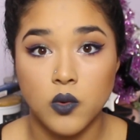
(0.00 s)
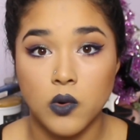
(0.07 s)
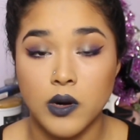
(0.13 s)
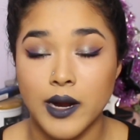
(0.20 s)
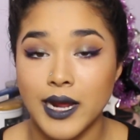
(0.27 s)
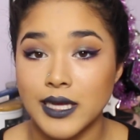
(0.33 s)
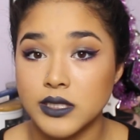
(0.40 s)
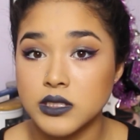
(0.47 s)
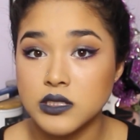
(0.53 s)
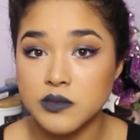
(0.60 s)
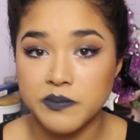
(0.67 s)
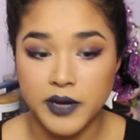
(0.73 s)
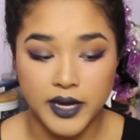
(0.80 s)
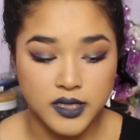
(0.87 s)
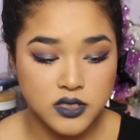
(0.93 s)
or a
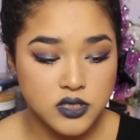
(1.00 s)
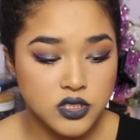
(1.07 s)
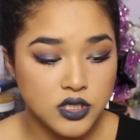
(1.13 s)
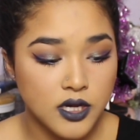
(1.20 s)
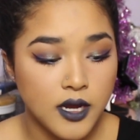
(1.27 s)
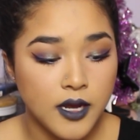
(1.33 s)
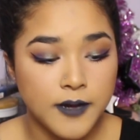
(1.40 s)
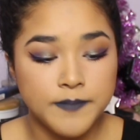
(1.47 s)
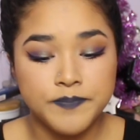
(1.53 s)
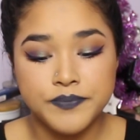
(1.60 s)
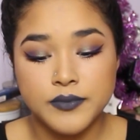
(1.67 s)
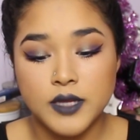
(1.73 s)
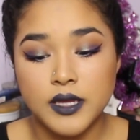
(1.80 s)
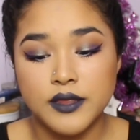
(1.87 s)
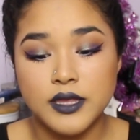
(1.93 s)
sponge.
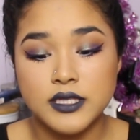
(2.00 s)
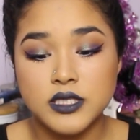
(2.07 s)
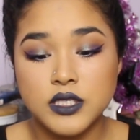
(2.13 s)
This